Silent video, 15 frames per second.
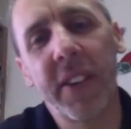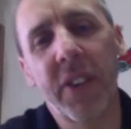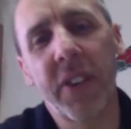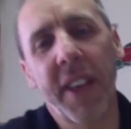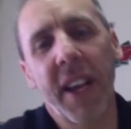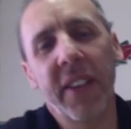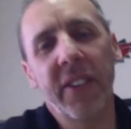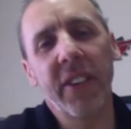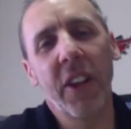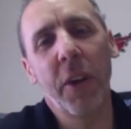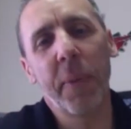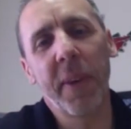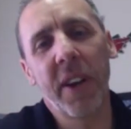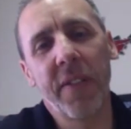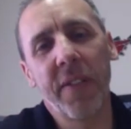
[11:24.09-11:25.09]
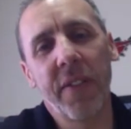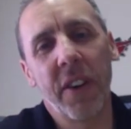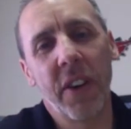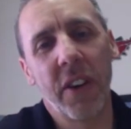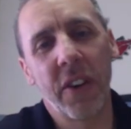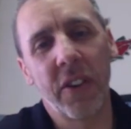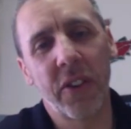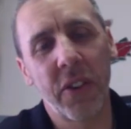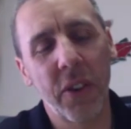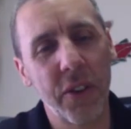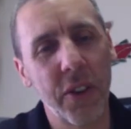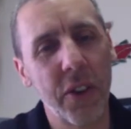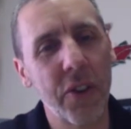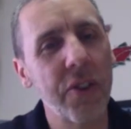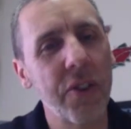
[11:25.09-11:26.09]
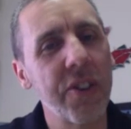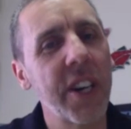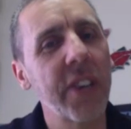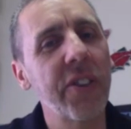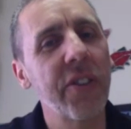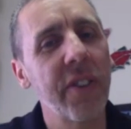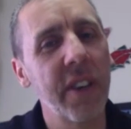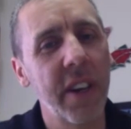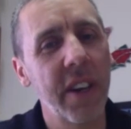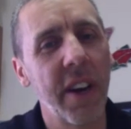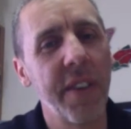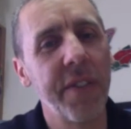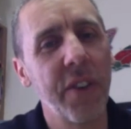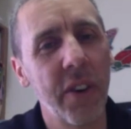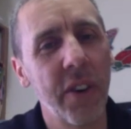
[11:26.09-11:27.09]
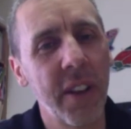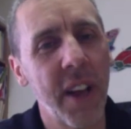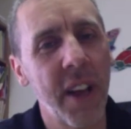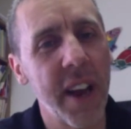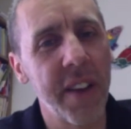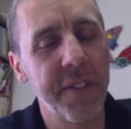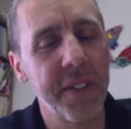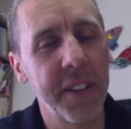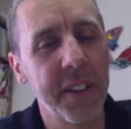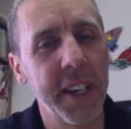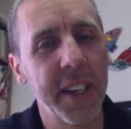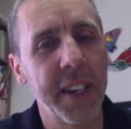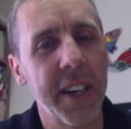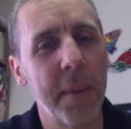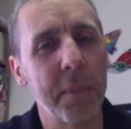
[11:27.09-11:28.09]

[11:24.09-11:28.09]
So that's a little bit of sort of the trajectory of your life leading mm-hmm.